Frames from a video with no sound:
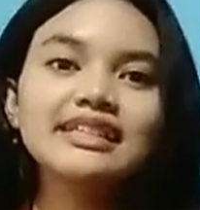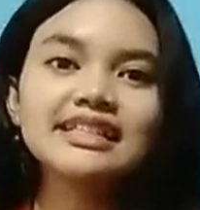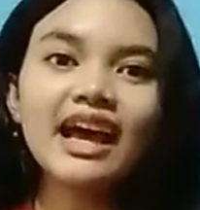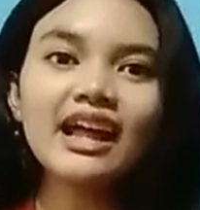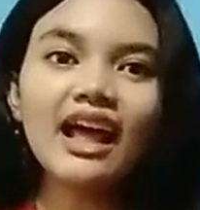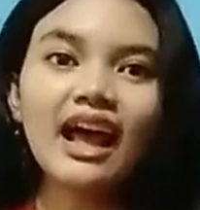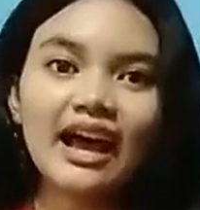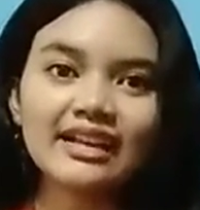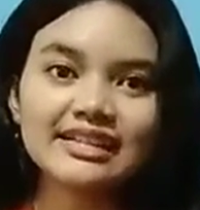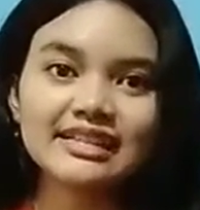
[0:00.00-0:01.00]
Sahala
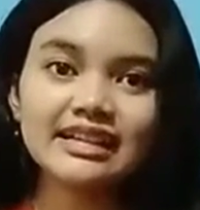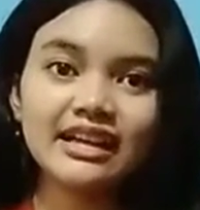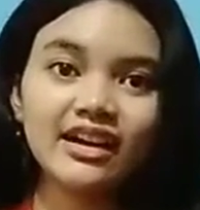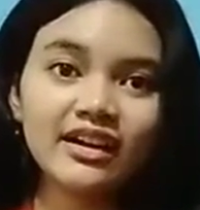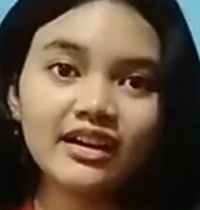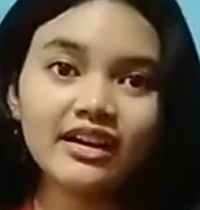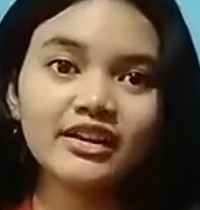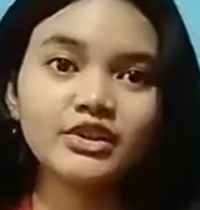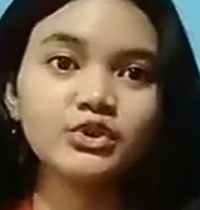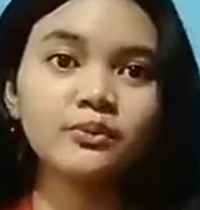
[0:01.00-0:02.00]
asked her
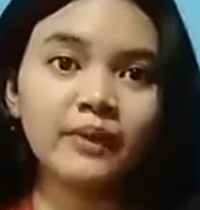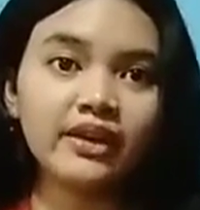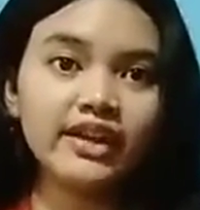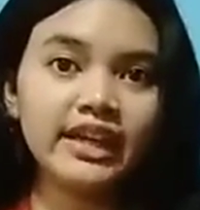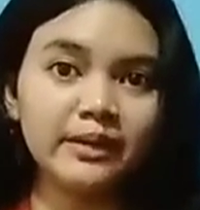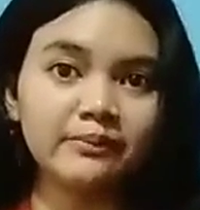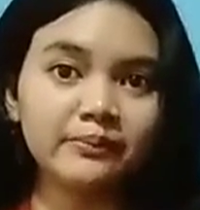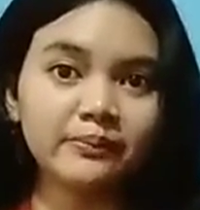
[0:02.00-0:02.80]
to marry him,